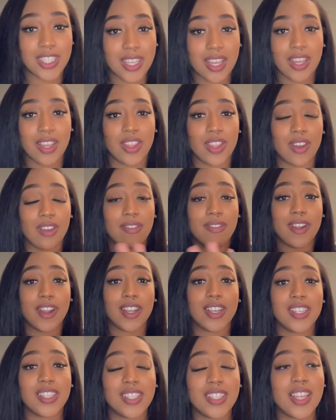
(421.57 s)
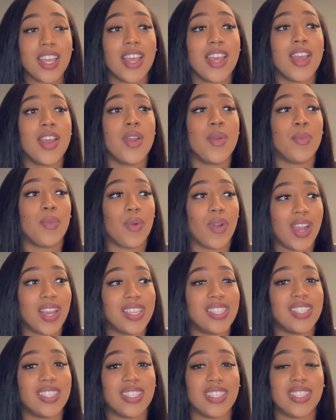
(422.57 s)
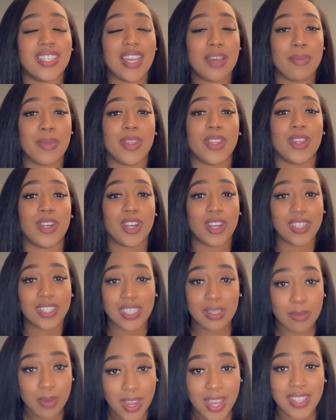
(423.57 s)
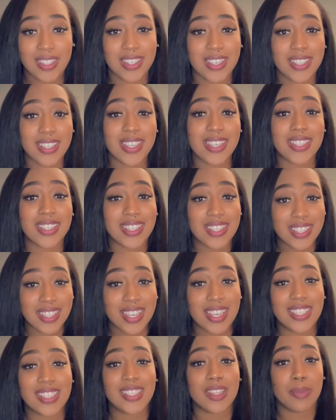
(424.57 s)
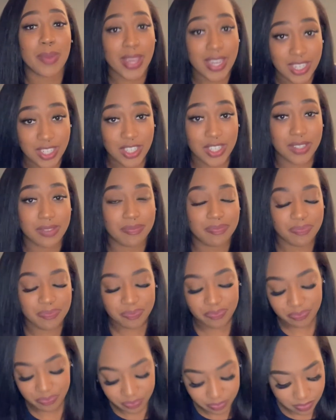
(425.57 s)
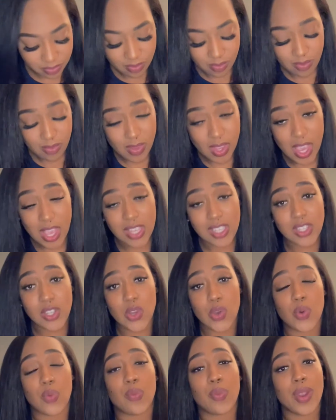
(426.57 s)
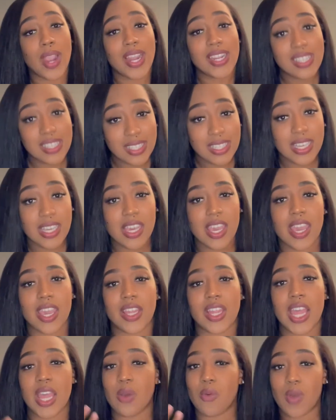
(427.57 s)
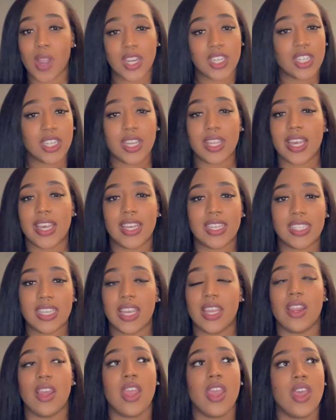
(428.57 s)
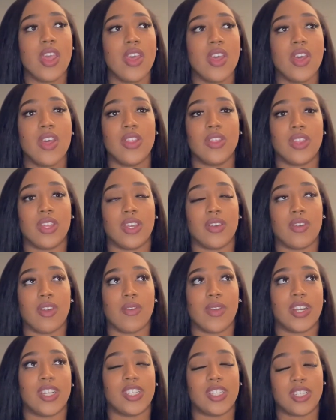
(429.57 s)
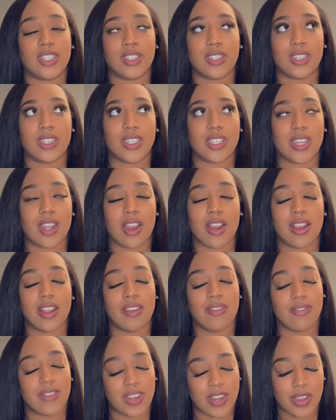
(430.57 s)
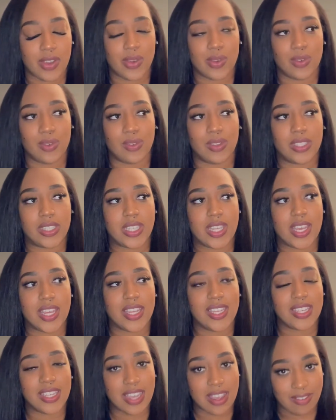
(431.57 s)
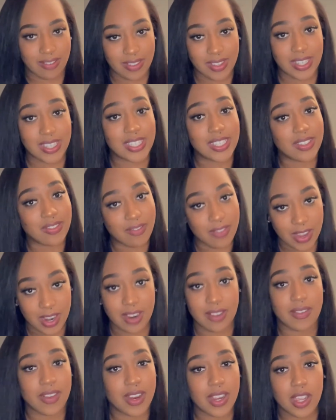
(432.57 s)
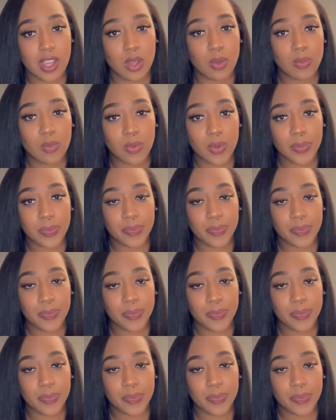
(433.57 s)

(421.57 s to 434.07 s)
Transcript: The first step in the nursing process is assess the patient. So practicing and like watching, like I said, the registered nurse RN videos definitely is very, very helpful.